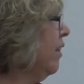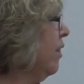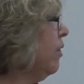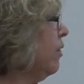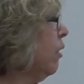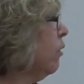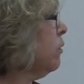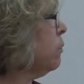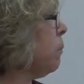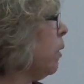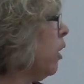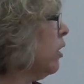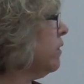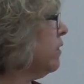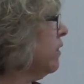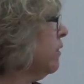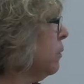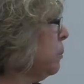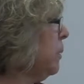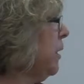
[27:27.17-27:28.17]
Those
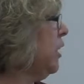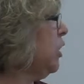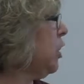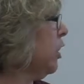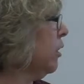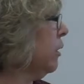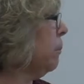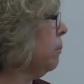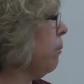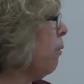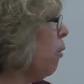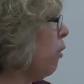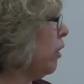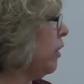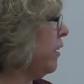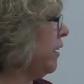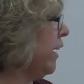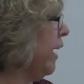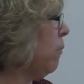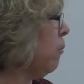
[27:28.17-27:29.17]
parts of speech are
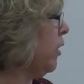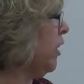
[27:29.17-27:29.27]
important, and